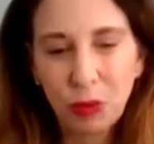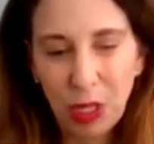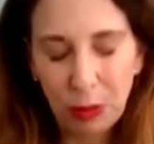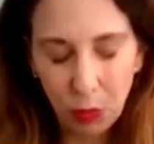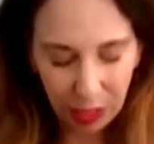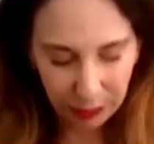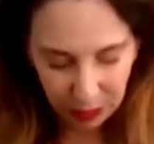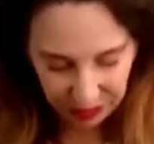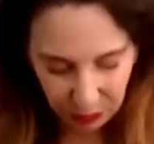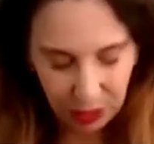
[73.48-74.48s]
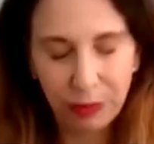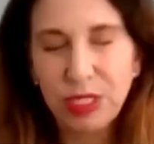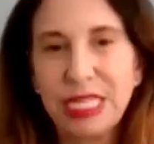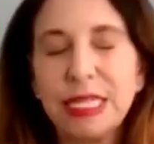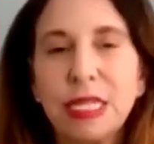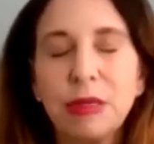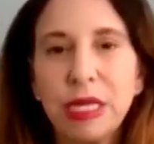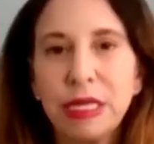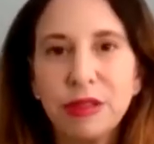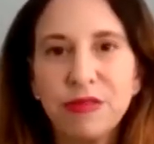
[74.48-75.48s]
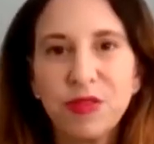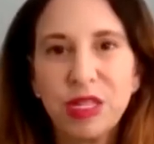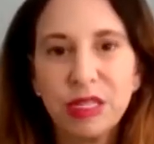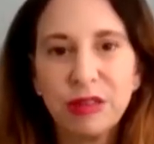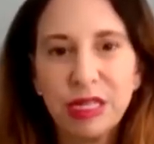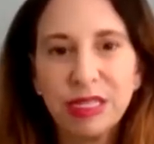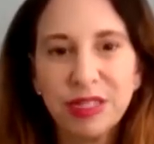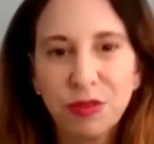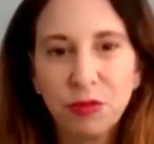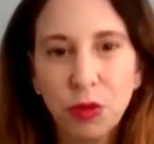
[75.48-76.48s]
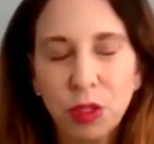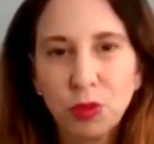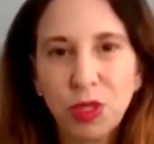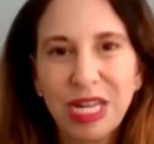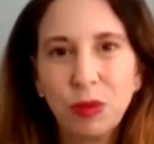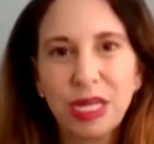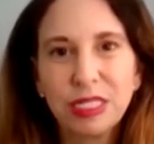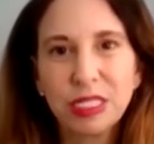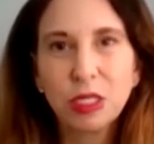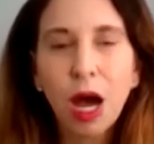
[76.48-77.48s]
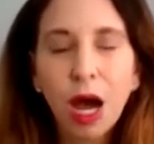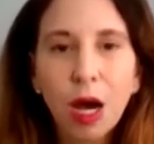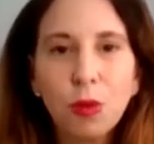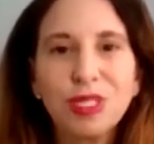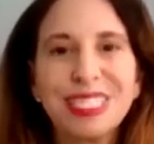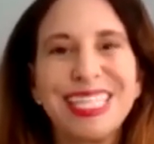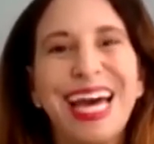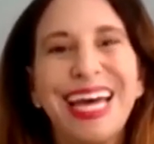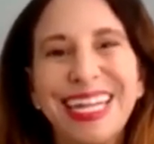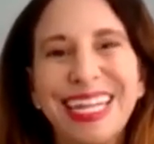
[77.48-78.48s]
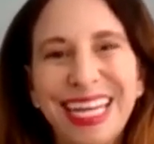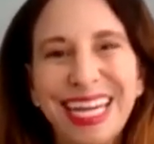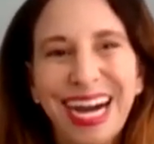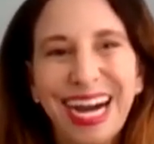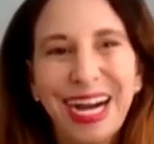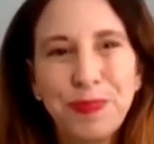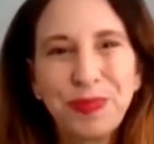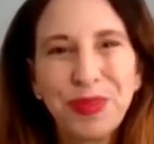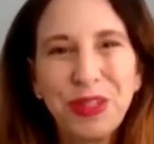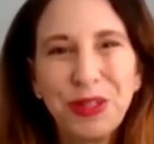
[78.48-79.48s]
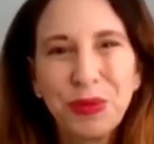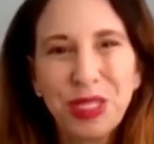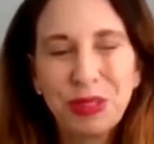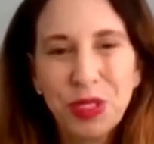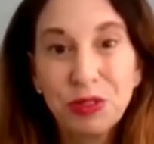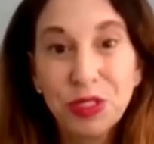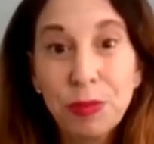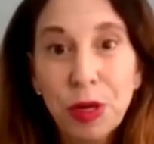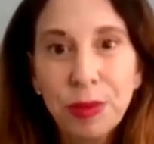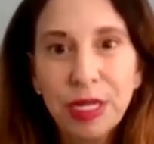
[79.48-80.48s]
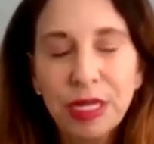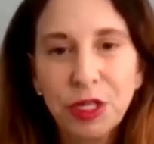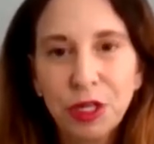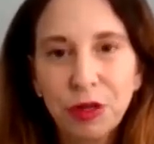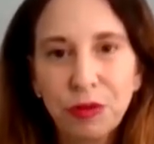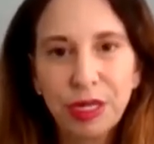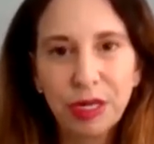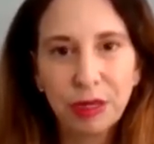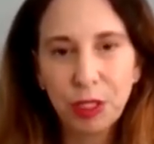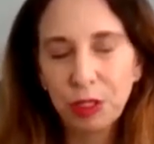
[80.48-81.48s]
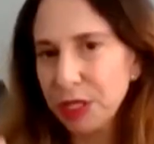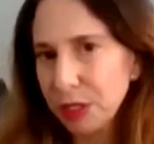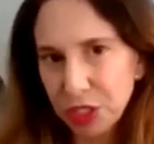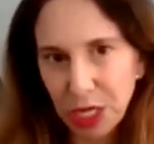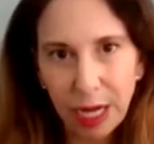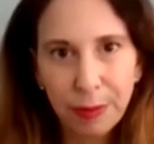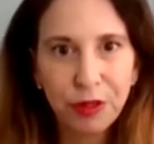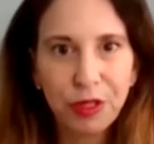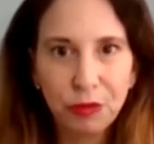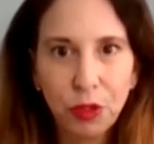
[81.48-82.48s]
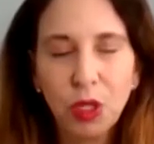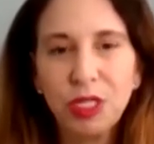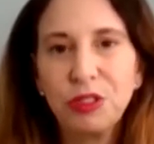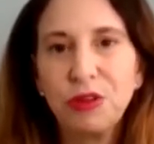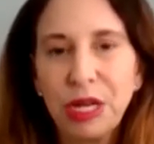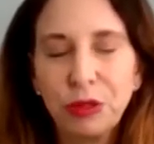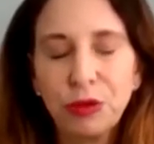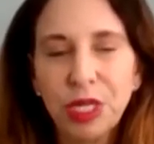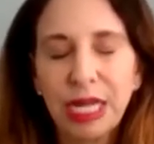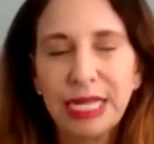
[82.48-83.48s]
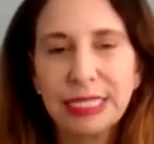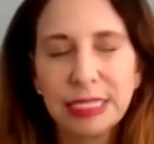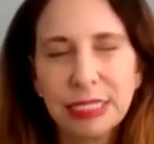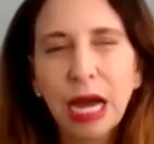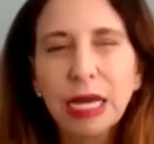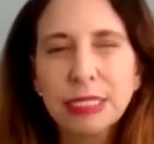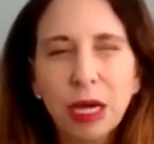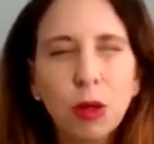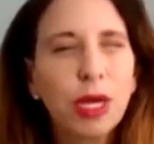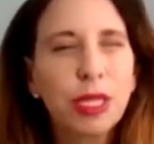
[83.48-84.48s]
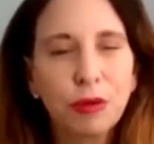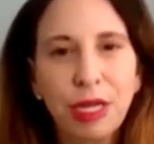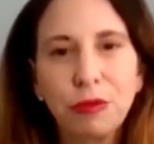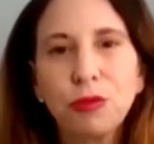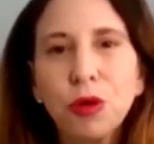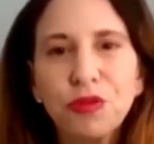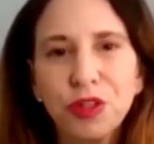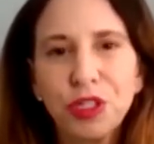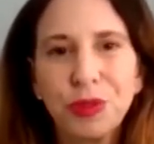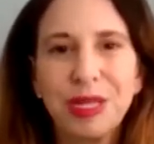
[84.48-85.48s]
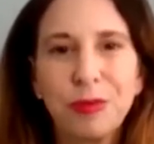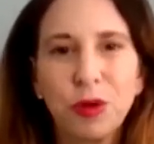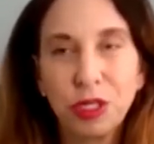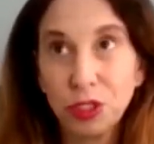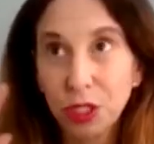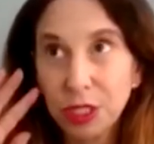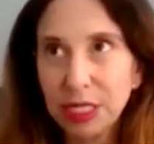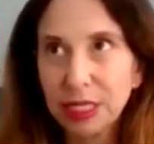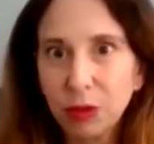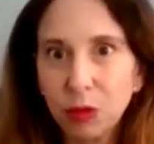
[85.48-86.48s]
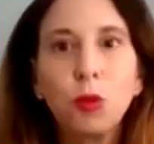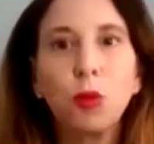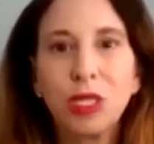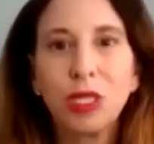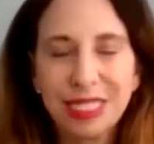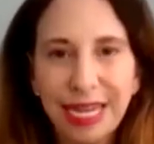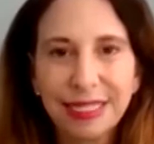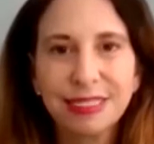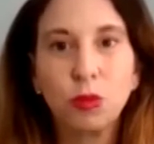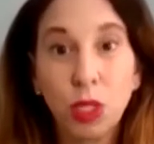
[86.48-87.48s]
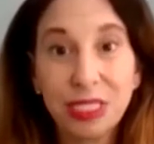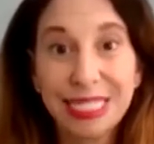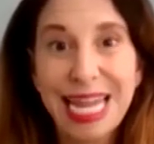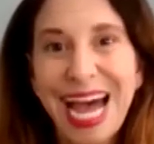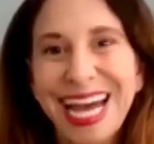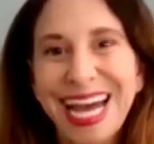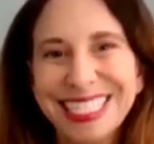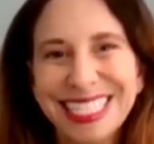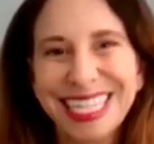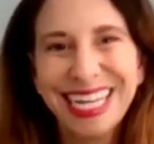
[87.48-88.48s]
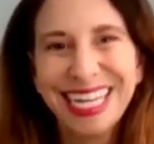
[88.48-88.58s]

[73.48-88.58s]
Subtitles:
when I was in the different roles, what I saw was that when there's a moment in your career when you're in a job or in a role and you realize it's not quite the right role for you anymore, and you're starting to think, well, what's next and what's next.